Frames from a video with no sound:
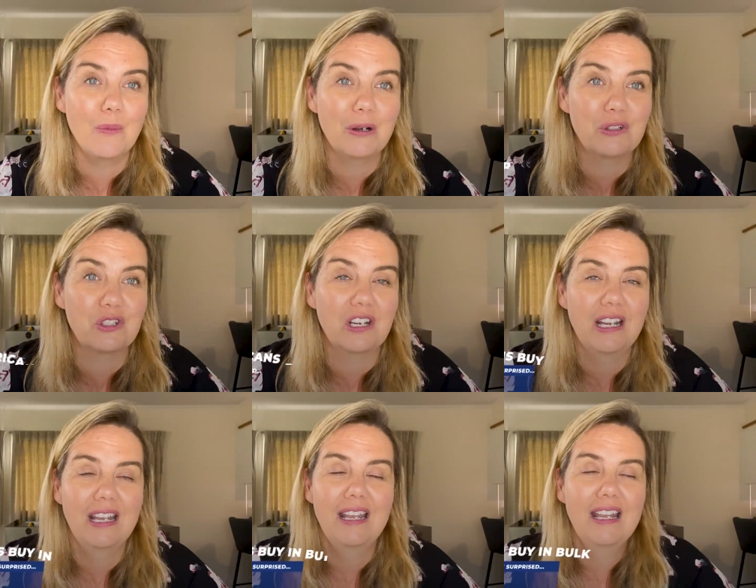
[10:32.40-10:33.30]
much
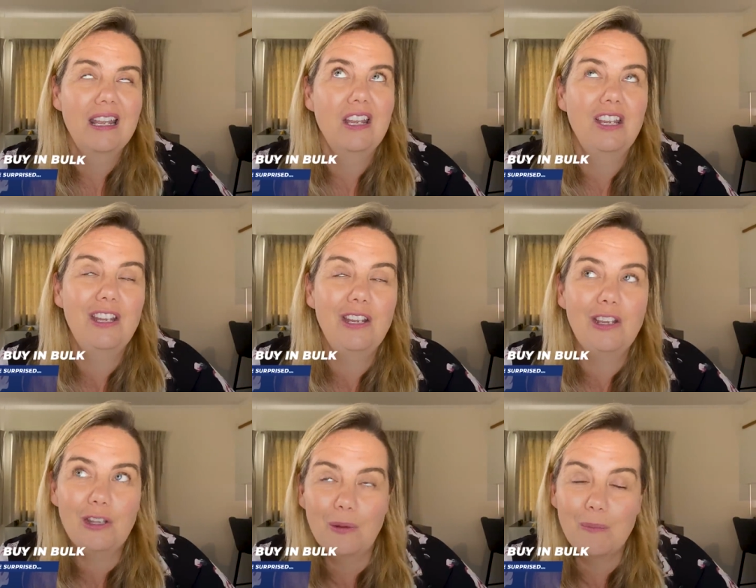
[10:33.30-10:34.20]

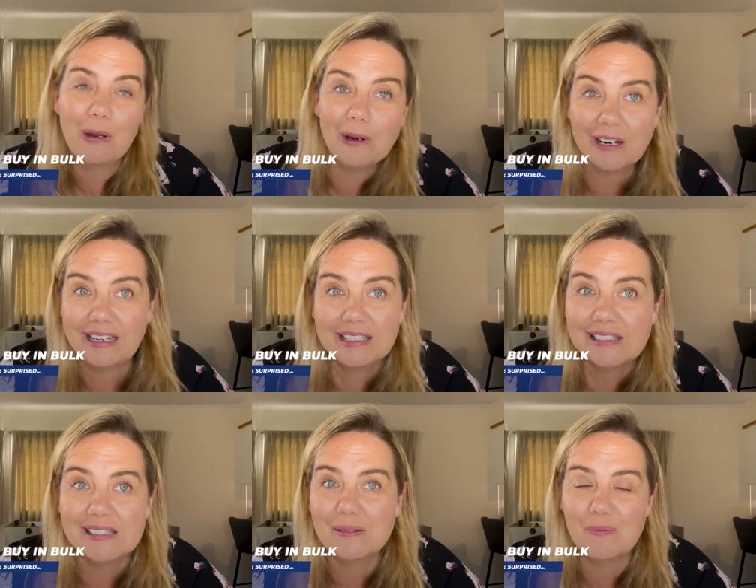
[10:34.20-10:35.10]

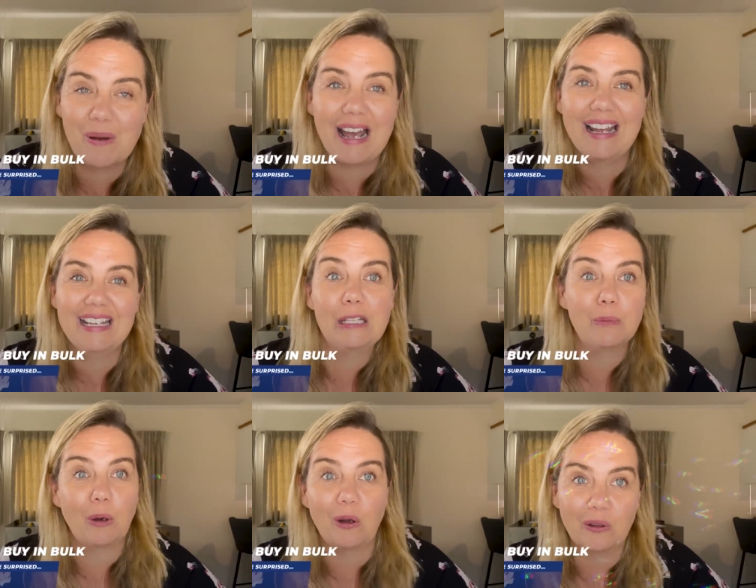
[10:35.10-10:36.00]
Americans buy in
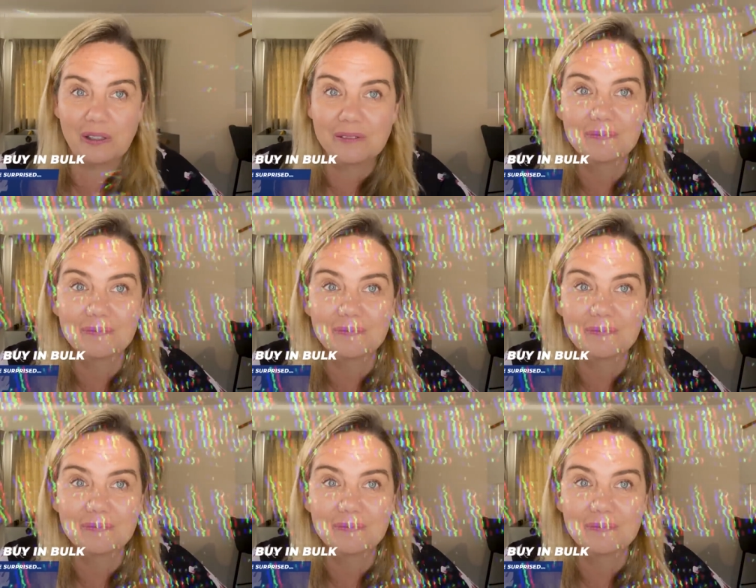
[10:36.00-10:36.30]
bulk.